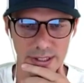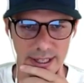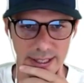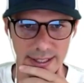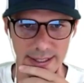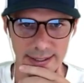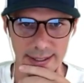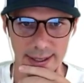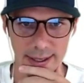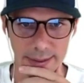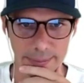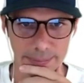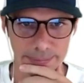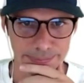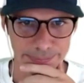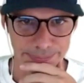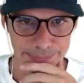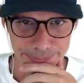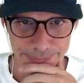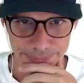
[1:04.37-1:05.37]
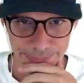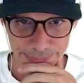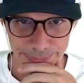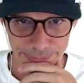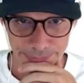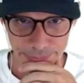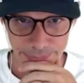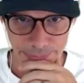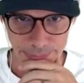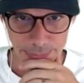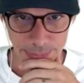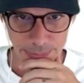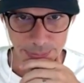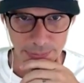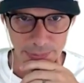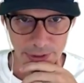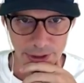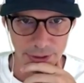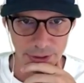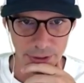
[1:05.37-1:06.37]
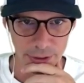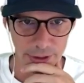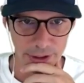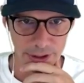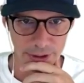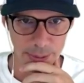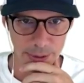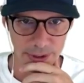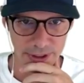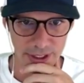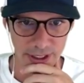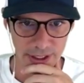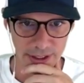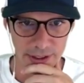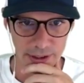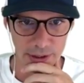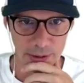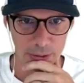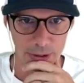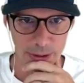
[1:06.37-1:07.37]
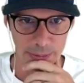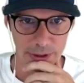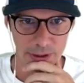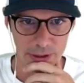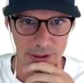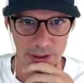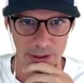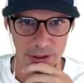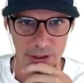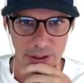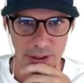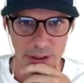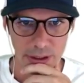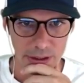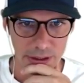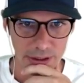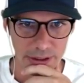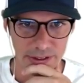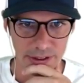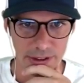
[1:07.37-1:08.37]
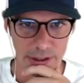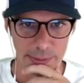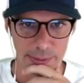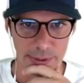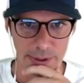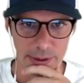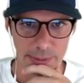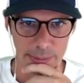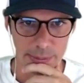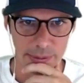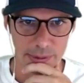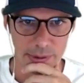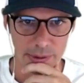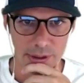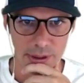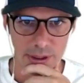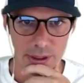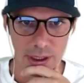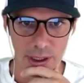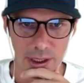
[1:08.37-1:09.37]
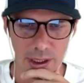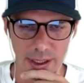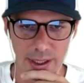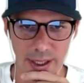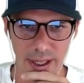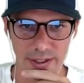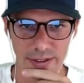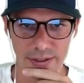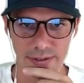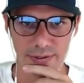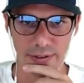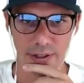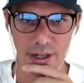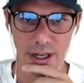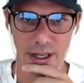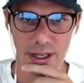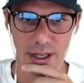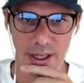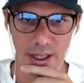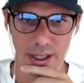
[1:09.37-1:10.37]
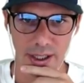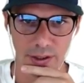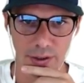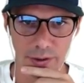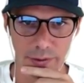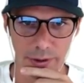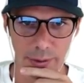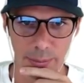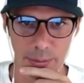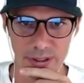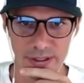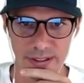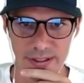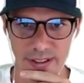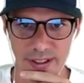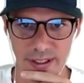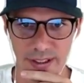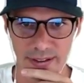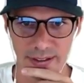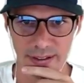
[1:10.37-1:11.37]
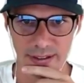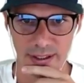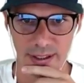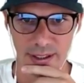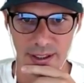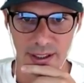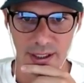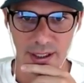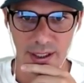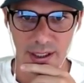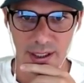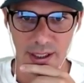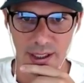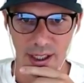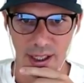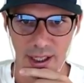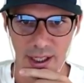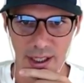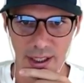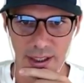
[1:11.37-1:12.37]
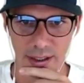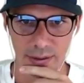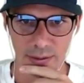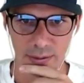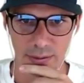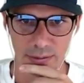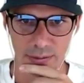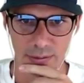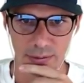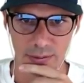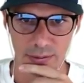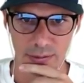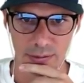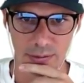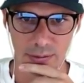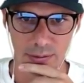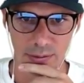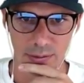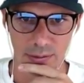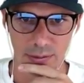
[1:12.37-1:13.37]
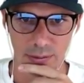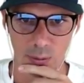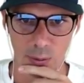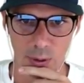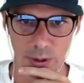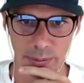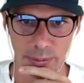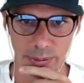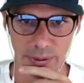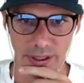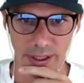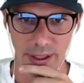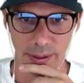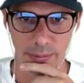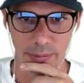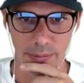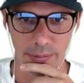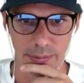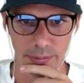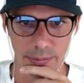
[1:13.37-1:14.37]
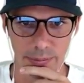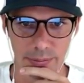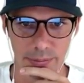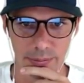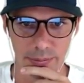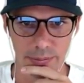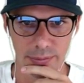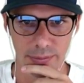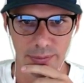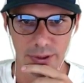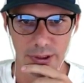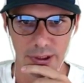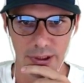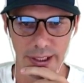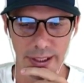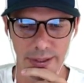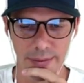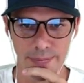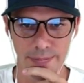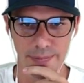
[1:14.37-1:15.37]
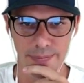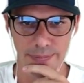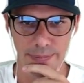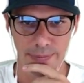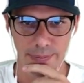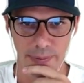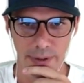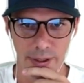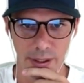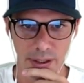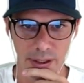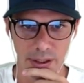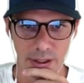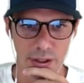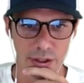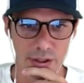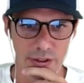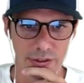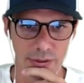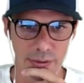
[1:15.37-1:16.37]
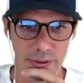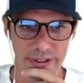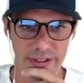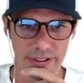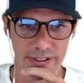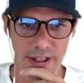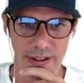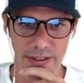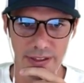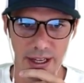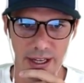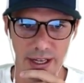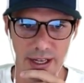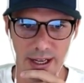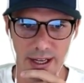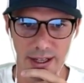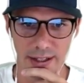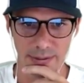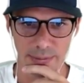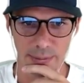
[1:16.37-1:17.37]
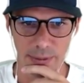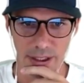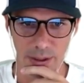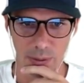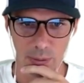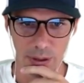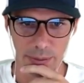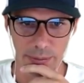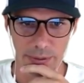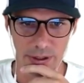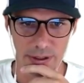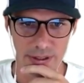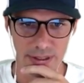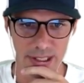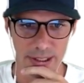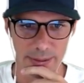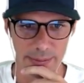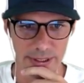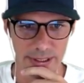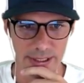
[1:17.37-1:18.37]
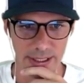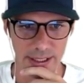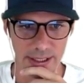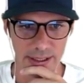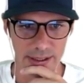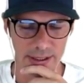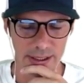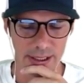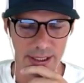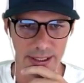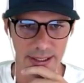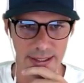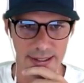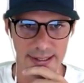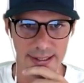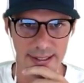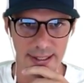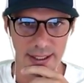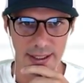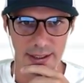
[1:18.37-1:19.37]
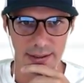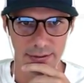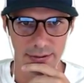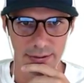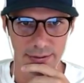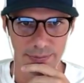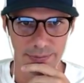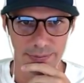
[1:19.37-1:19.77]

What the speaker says: day and time. So let's pretend that our webinar is coming up next Friday, November 6th at 1 p.m. Okay? So I set that as my webinar time and date. I hit save.